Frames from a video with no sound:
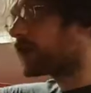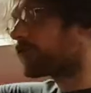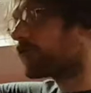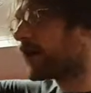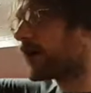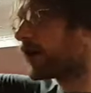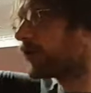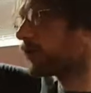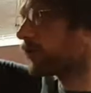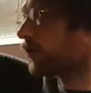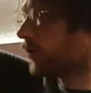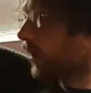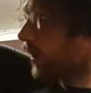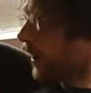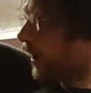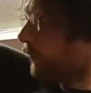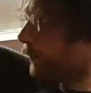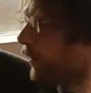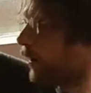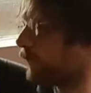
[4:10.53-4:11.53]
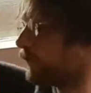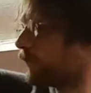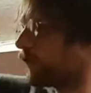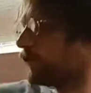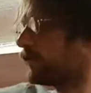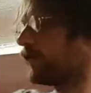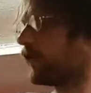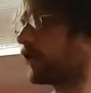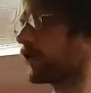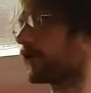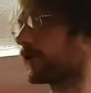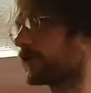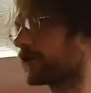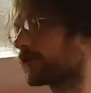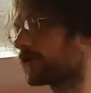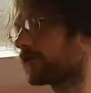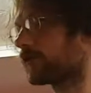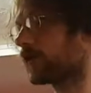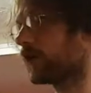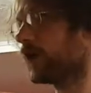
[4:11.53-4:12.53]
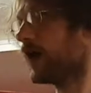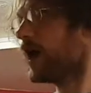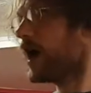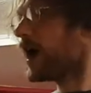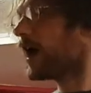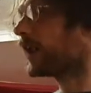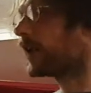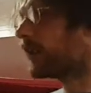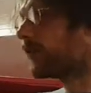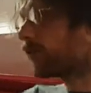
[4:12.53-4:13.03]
ground above the forest. And he